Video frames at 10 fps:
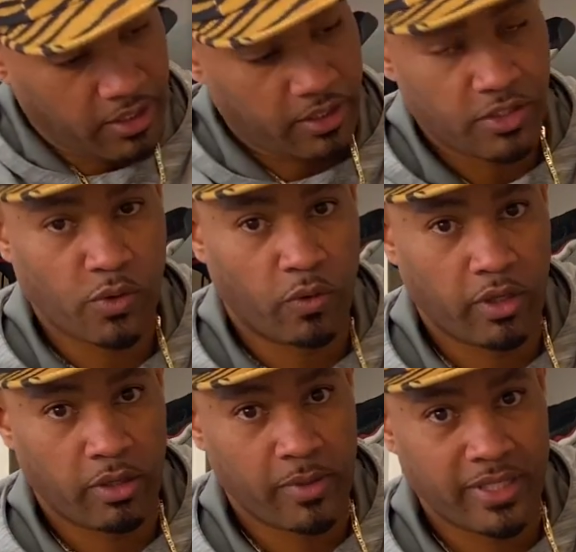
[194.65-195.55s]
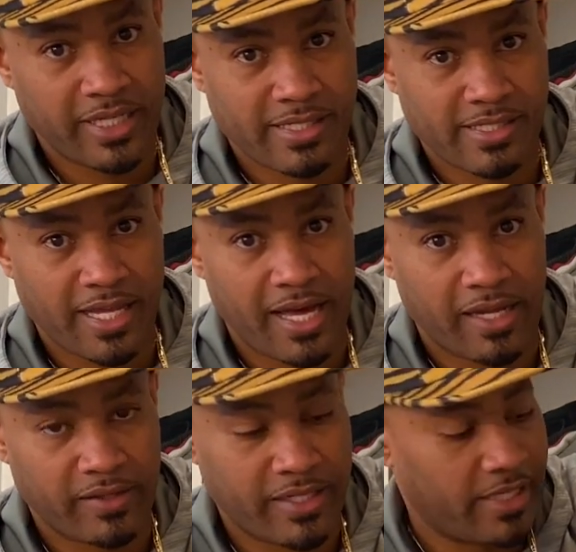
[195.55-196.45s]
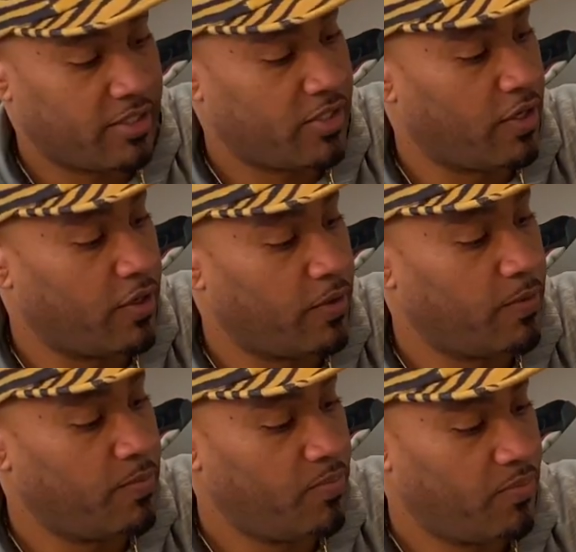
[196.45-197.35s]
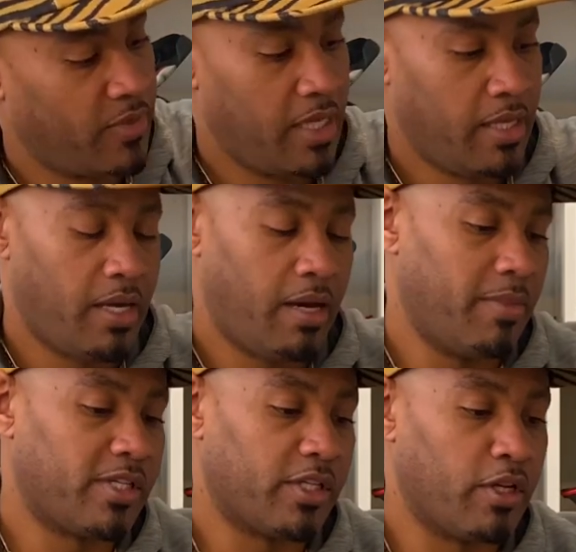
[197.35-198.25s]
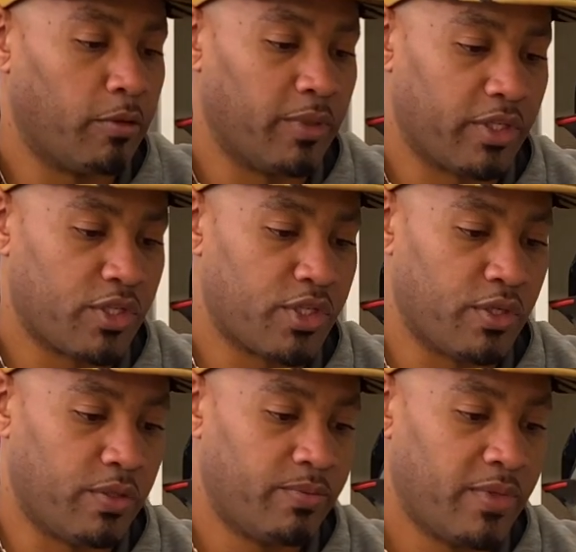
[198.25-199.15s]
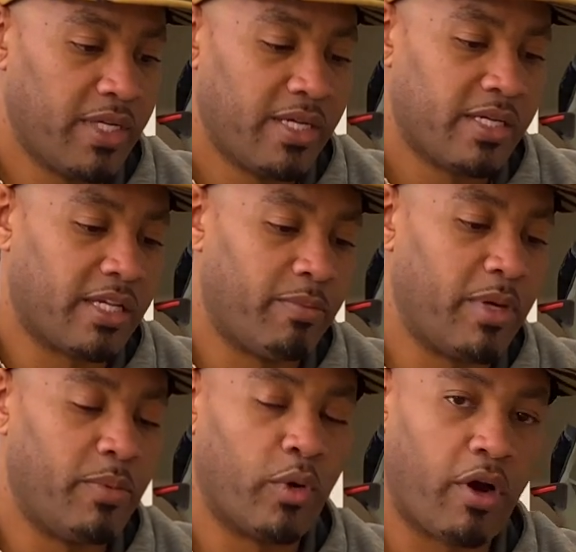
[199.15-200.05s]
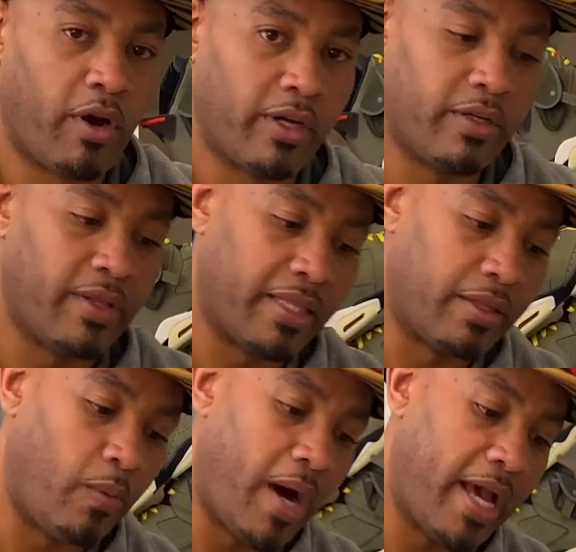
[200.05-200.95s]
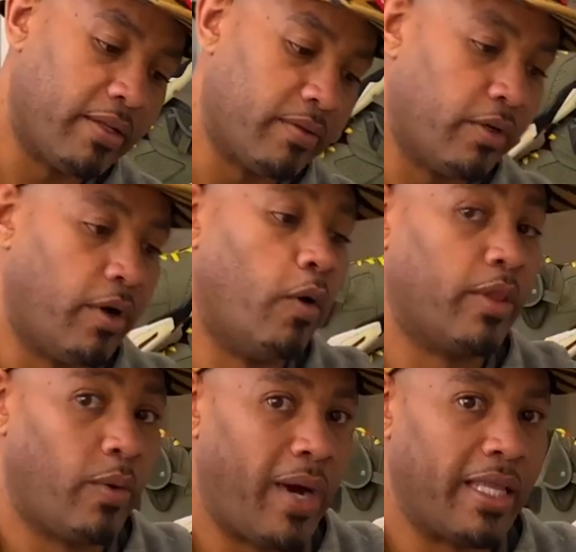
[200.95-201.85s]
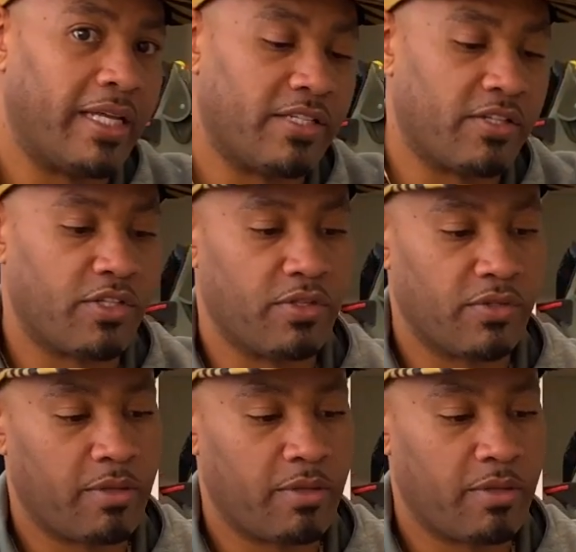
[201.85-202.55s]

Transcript: Consortium on the inside, on the insole. I mean, it's a dope looking shoe. Some people would argue that the white, and the white laces too.